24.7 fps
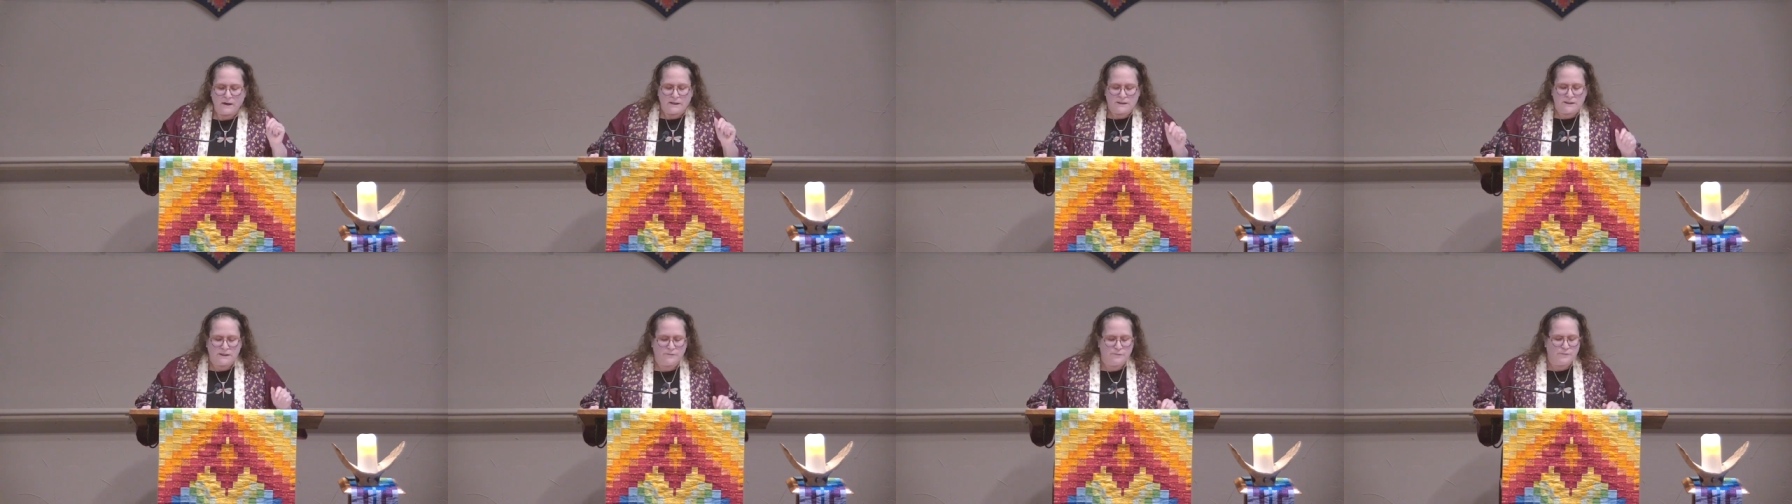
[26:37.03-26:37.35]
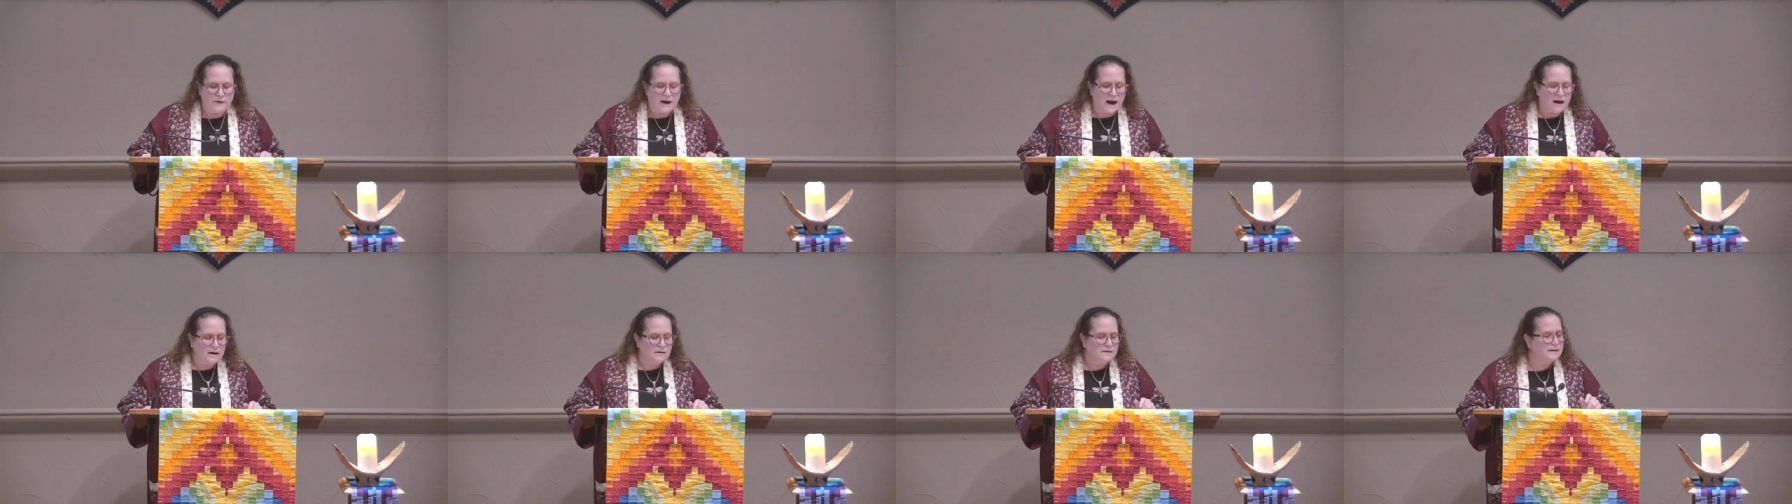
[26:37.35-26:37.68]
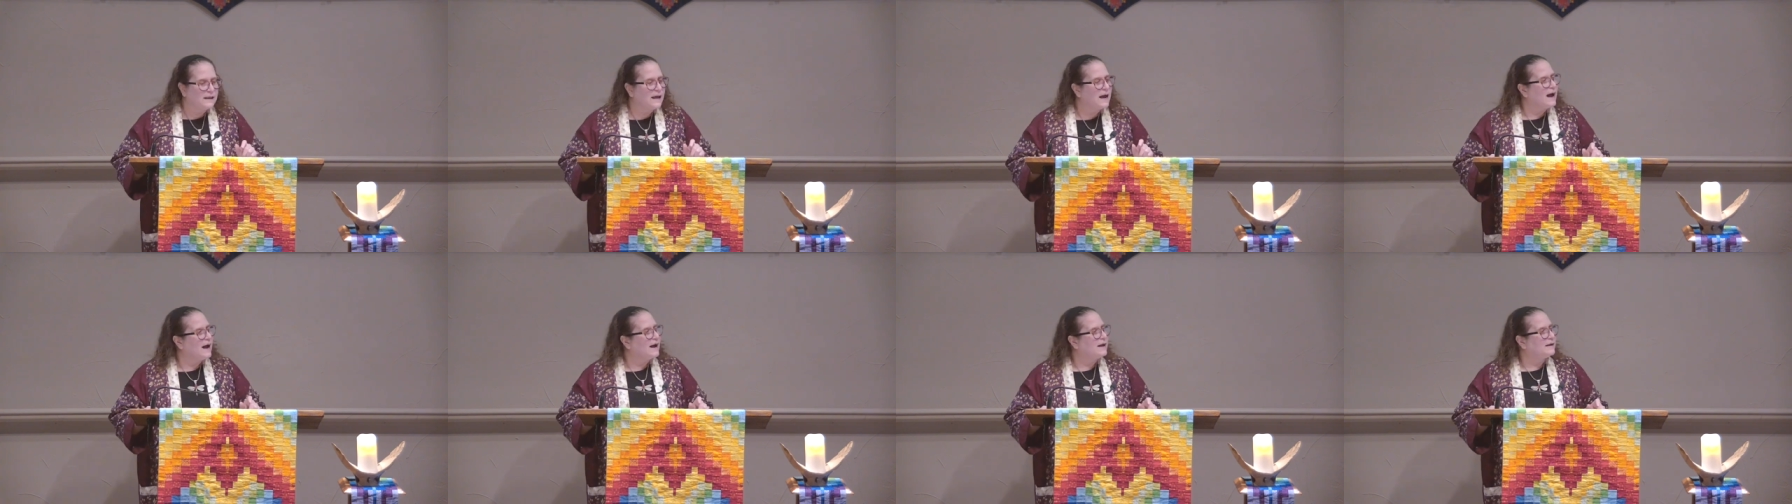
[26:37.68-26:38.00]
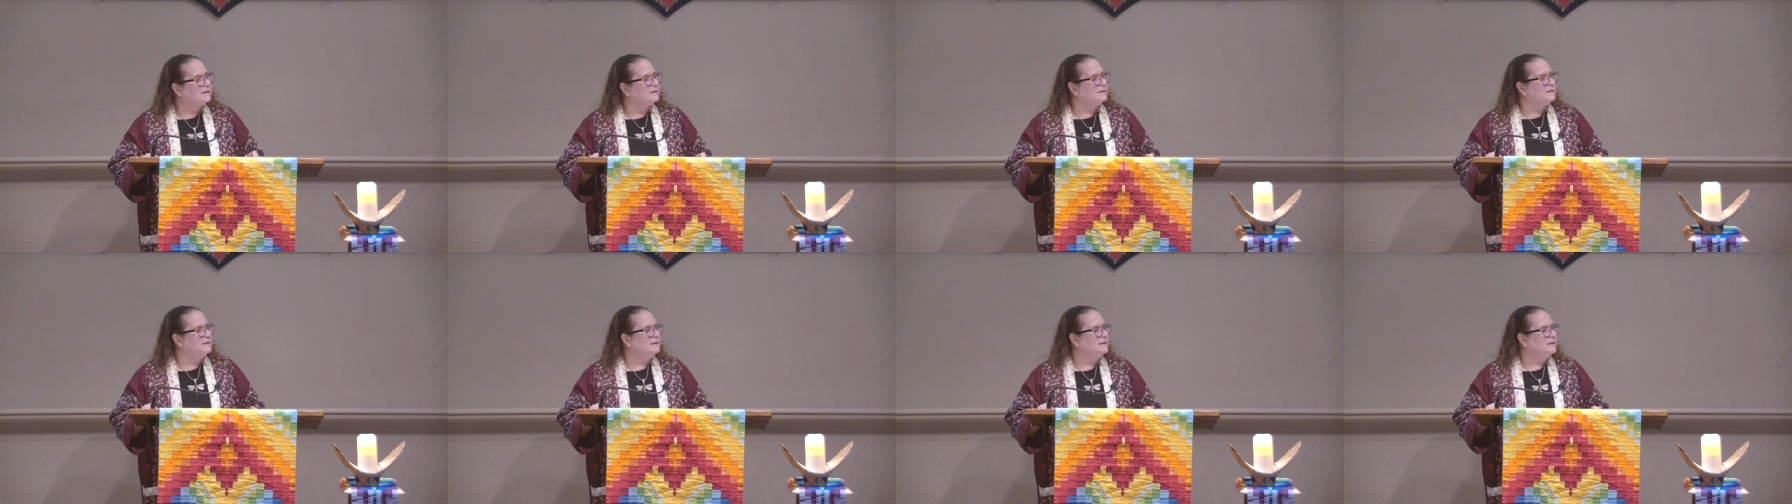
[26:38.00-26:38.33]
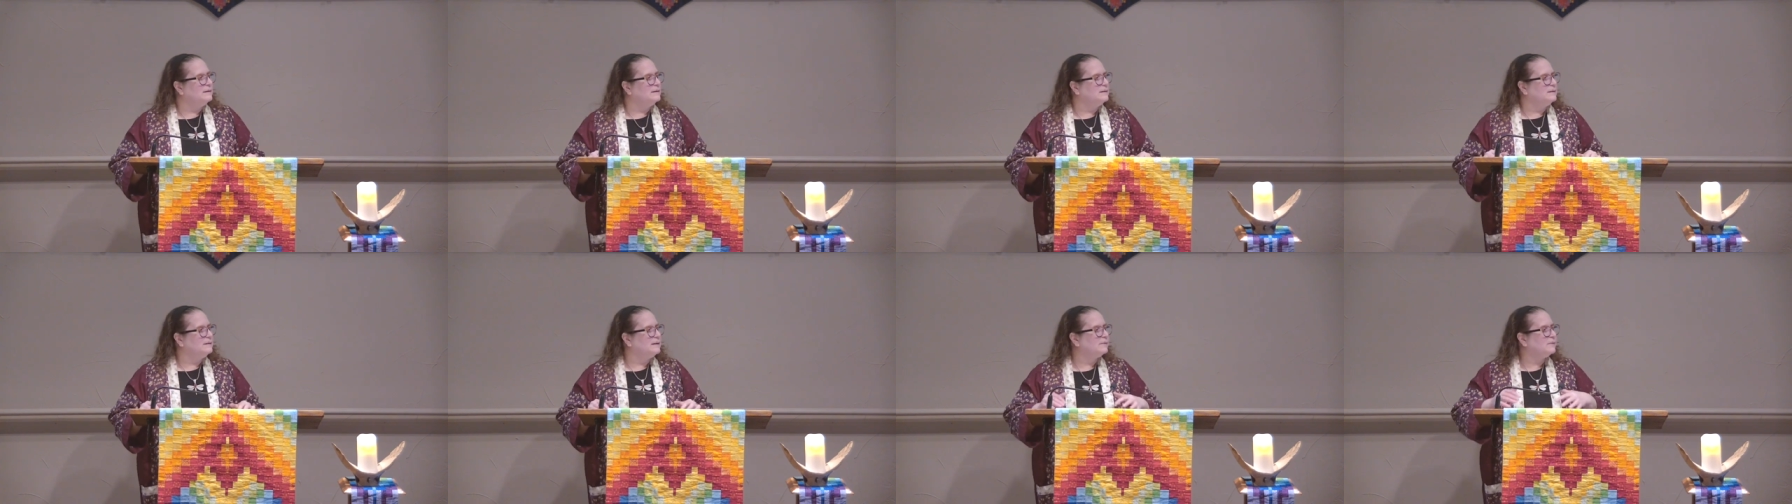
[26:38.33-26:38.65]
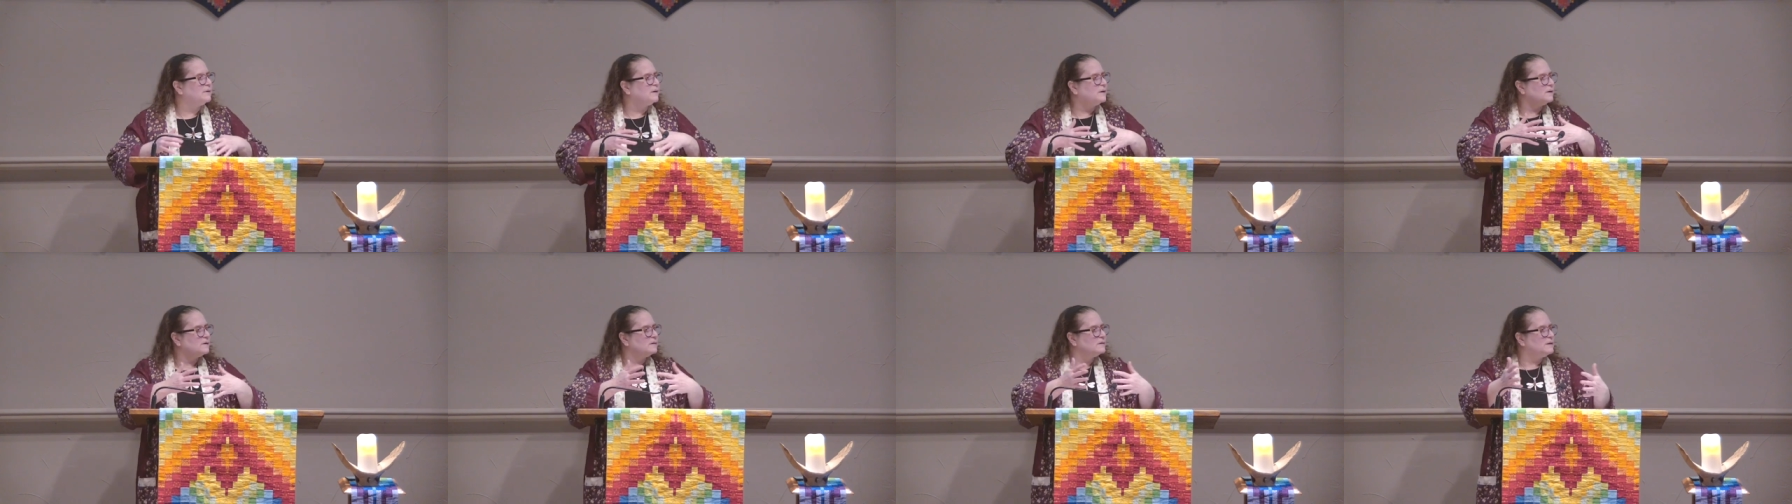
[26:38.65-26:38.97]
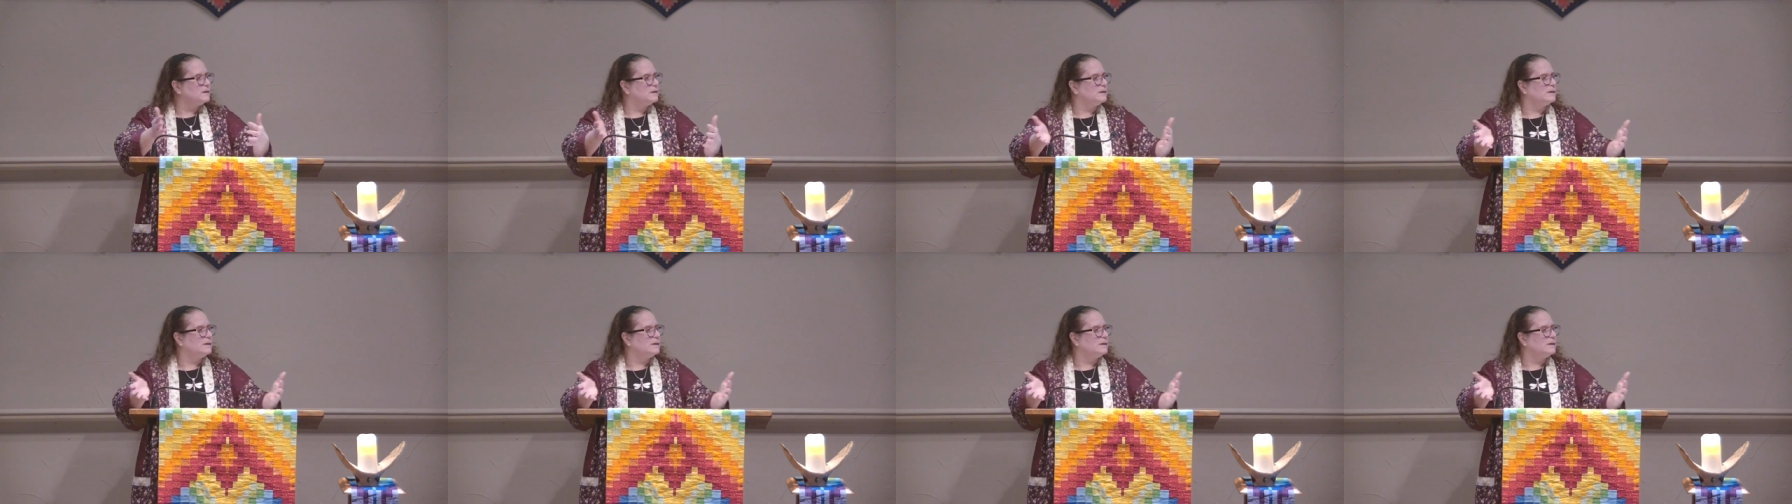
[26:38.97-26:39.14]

She found that they would go